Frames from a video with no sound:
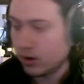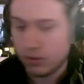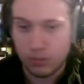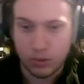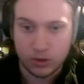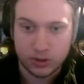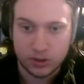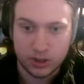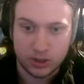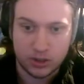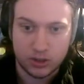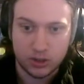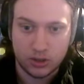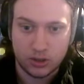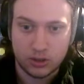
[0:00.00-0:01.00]
box
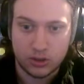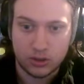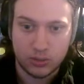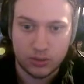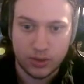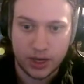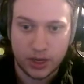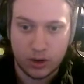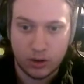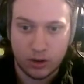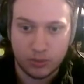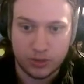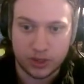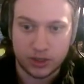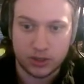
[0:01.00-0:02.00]
distance comma
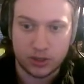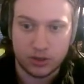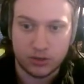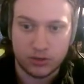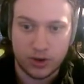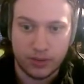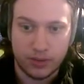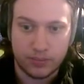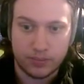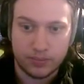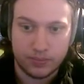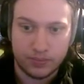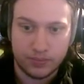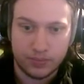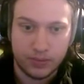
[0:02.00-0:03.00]
object distance, right?
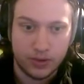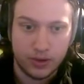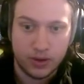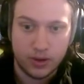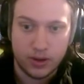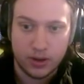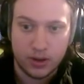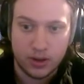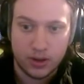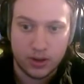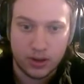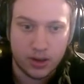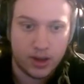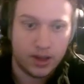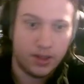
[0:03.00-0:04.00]

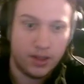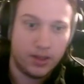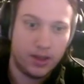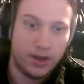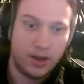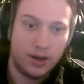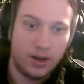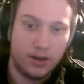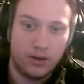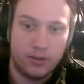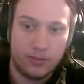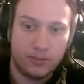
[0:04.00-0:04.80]
And then